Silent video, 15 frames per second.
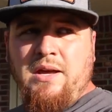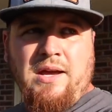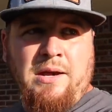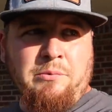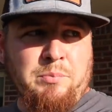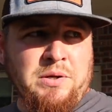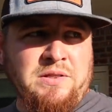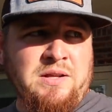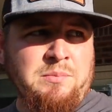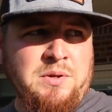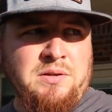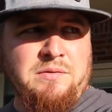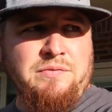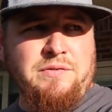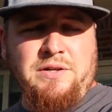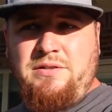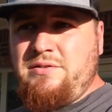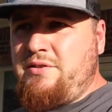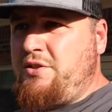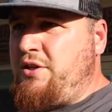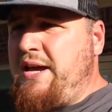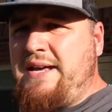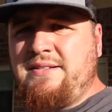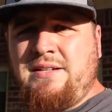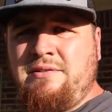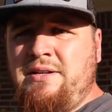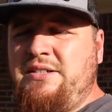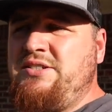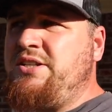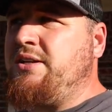and put them in the freezer. You guys can
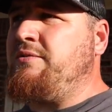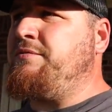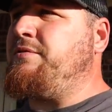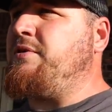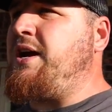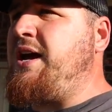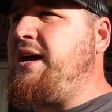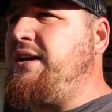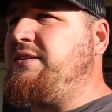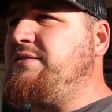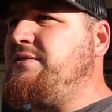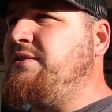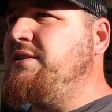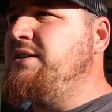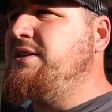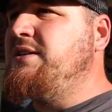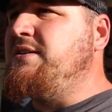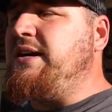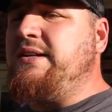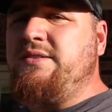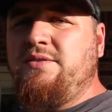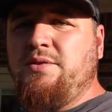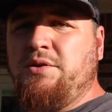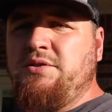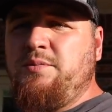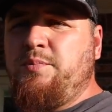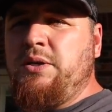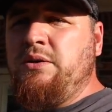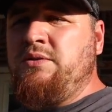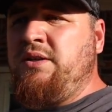raise chicken for eggs. That's a source
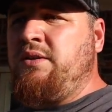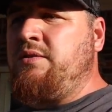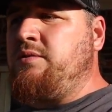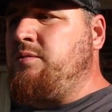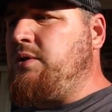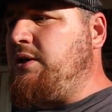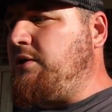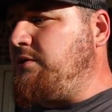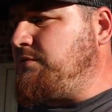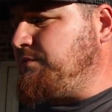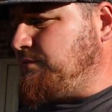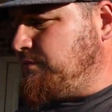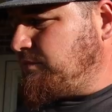of protein as well.